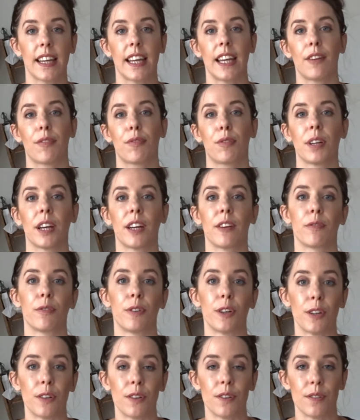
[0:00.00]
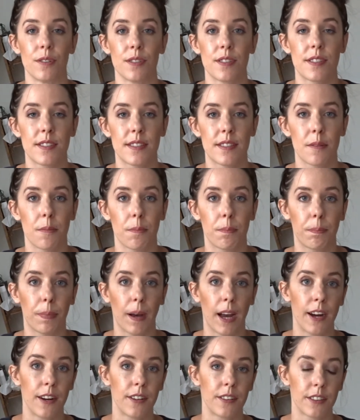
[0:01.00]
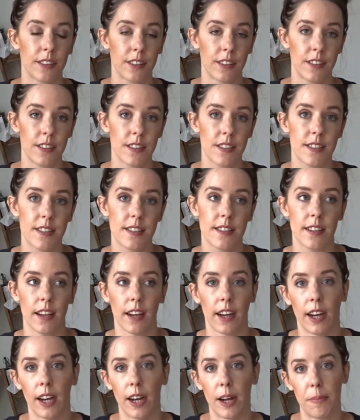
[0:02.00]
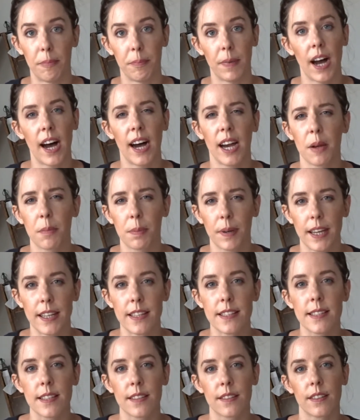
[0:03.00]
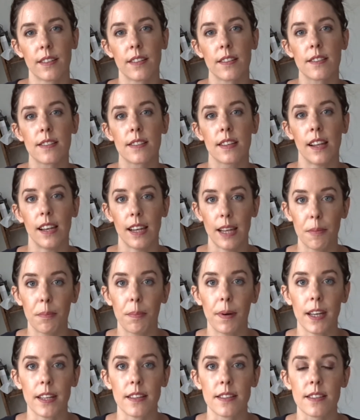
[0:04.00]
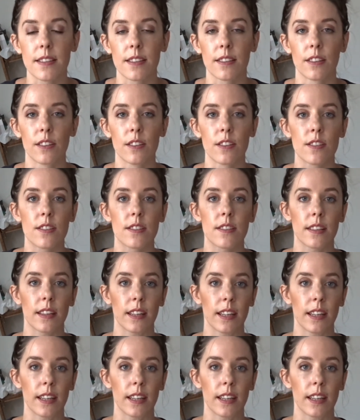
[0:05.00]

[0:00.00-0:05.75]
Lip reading: if you have used powders, eye pencils, lip pencils,